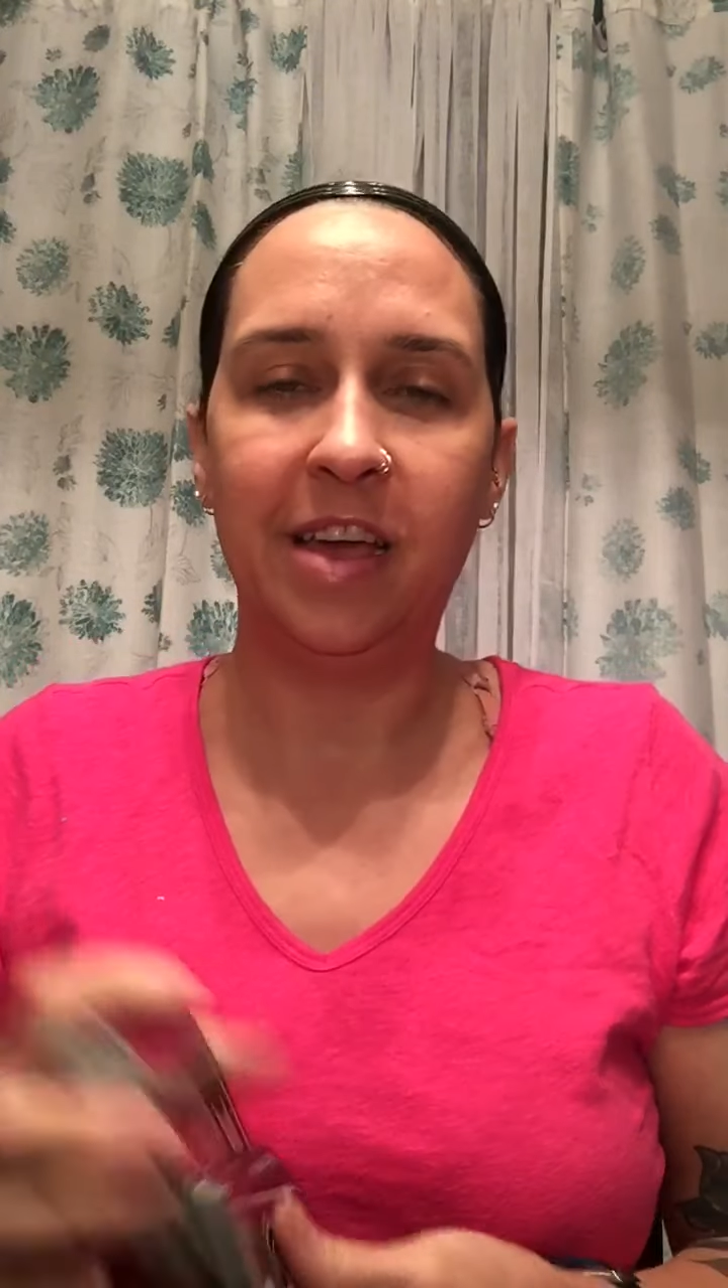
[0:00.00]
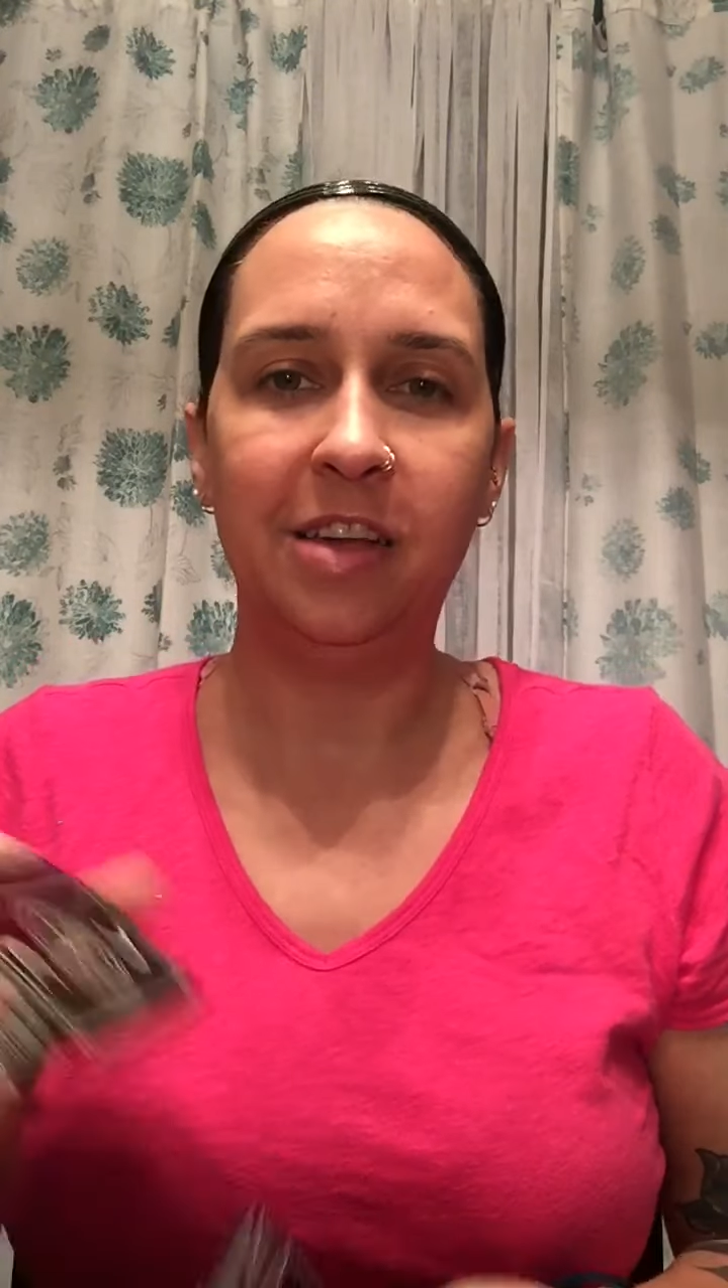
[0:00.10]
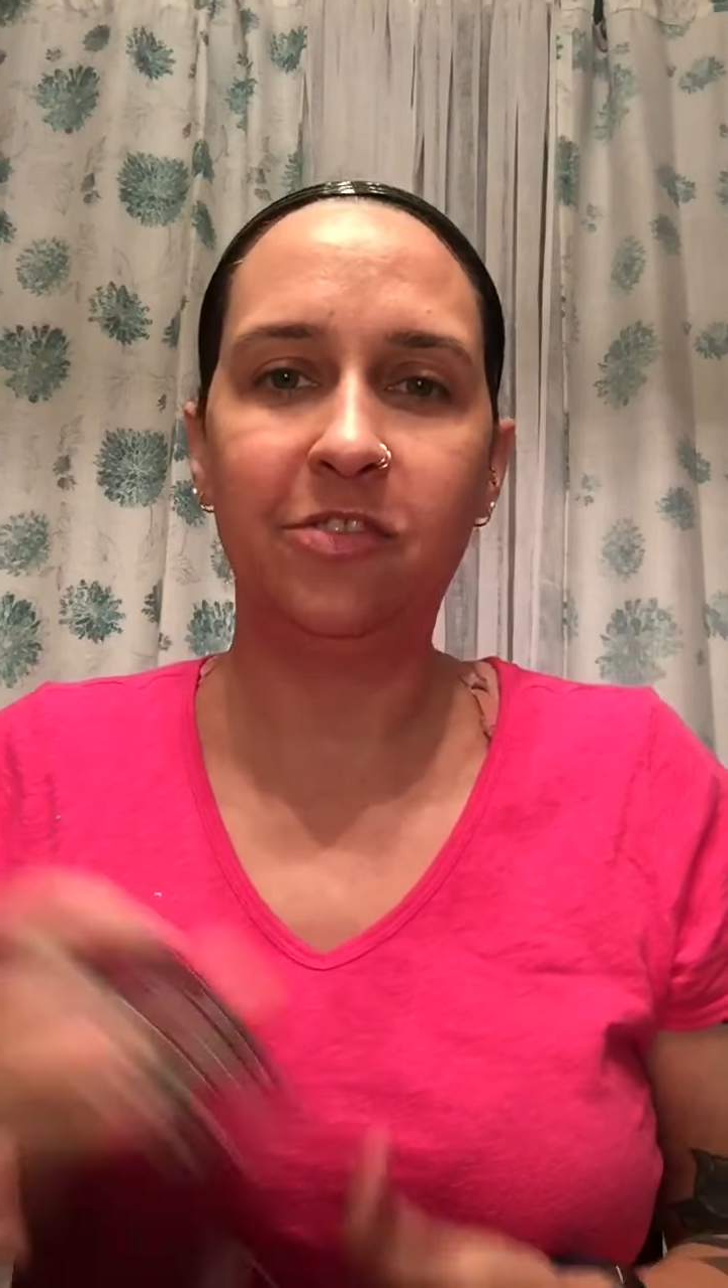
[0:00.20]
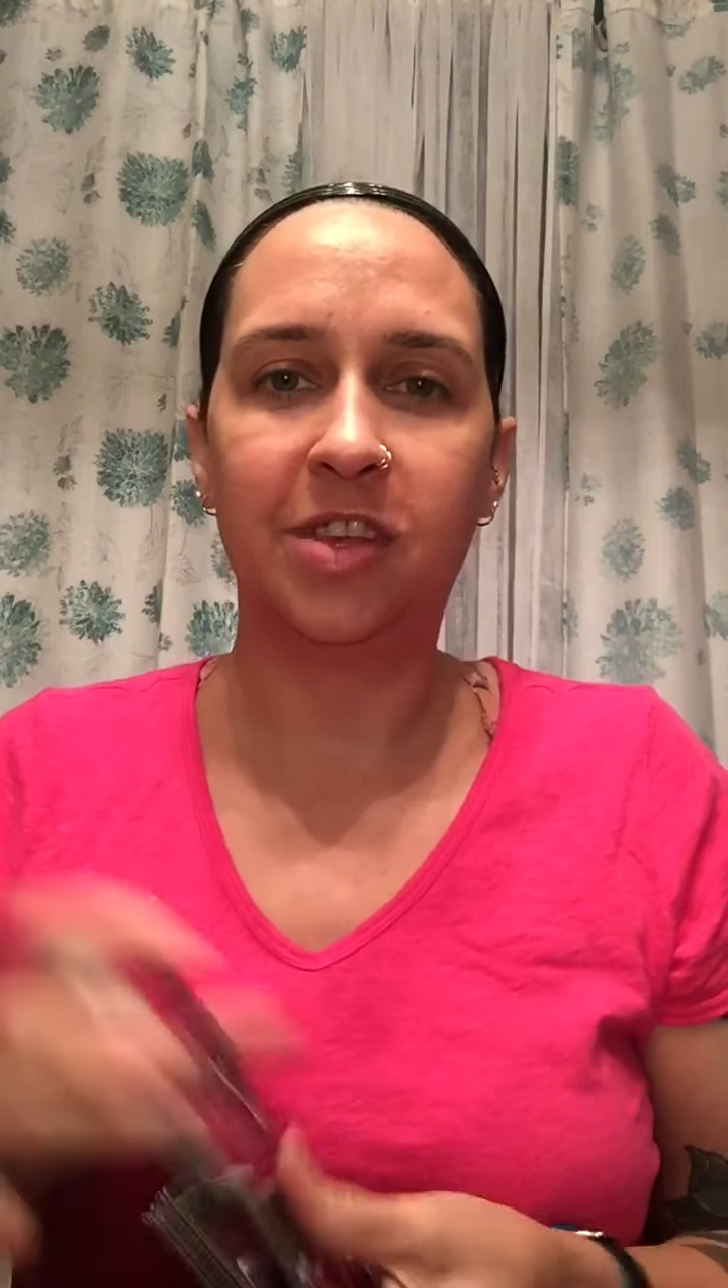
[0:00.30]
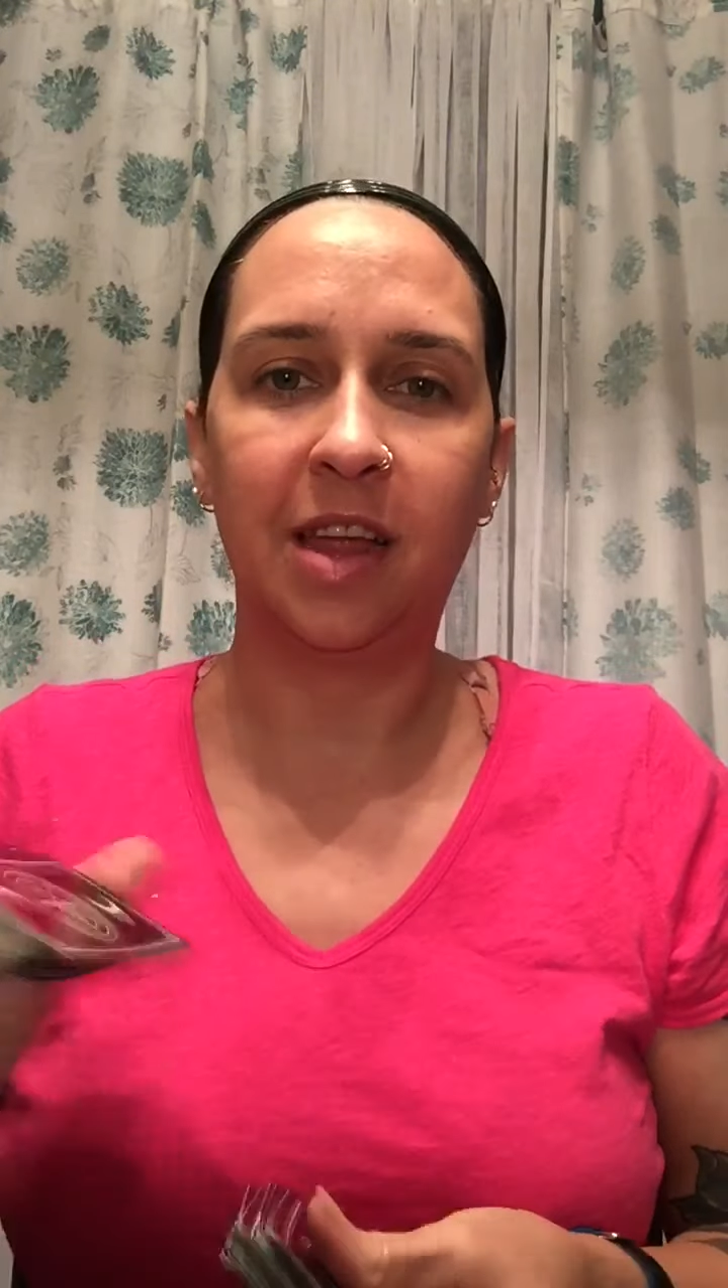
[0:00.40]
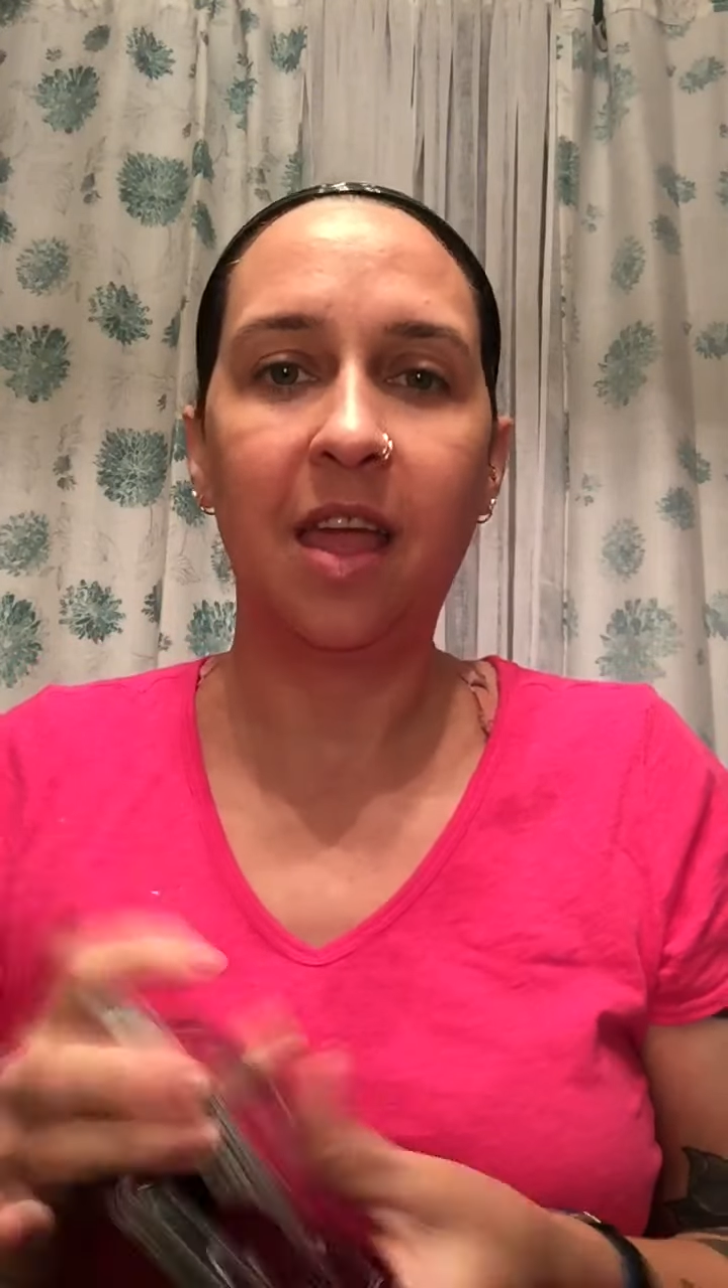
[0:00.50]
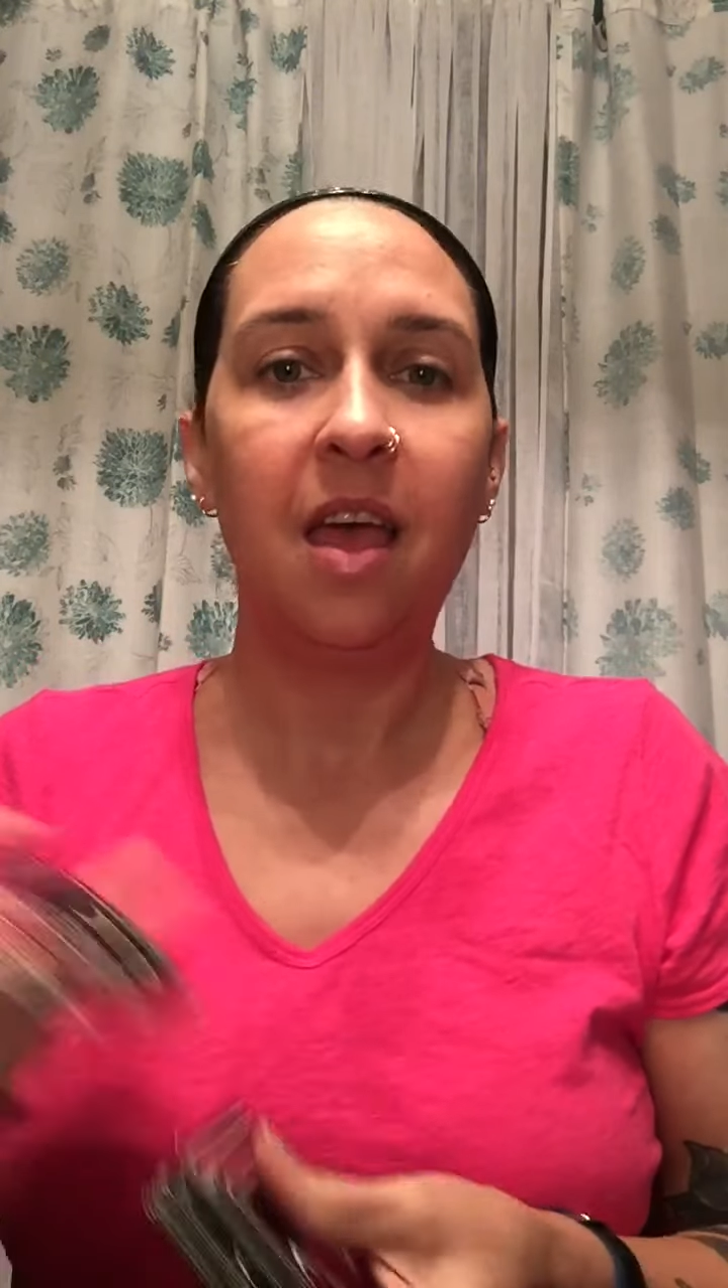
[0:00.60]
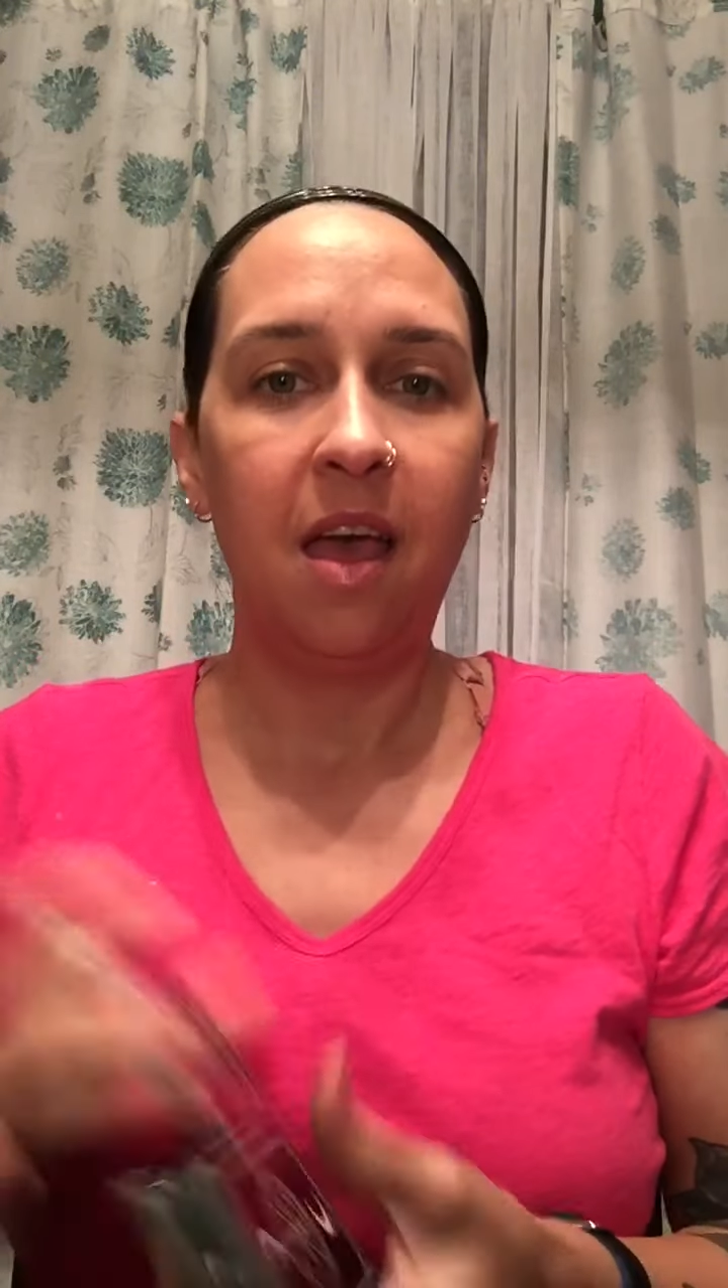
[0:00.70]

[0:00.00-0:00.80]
interesting,